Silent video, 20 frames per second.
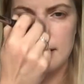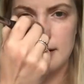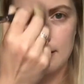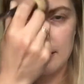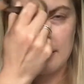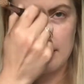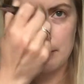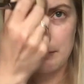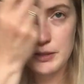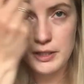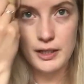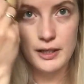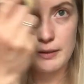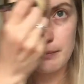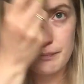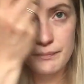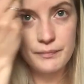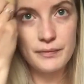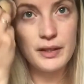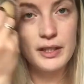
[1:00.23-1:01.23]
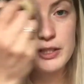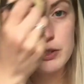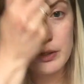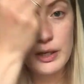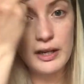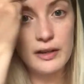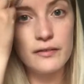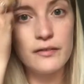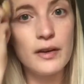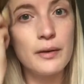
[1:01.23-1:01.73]
at the same time. I do
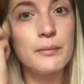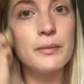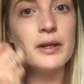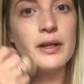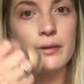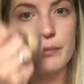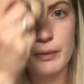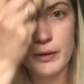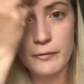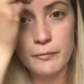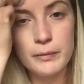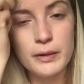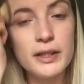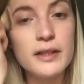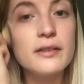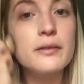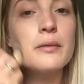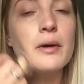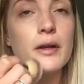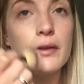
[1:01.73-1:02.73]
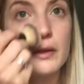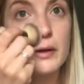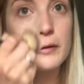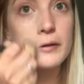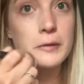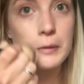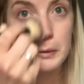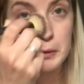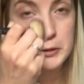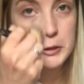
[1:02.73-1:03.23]
have a mirror above me as well, though,
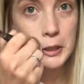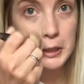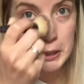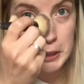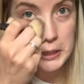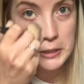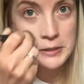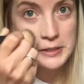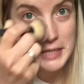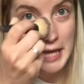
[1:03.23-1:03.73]
so I'll try to use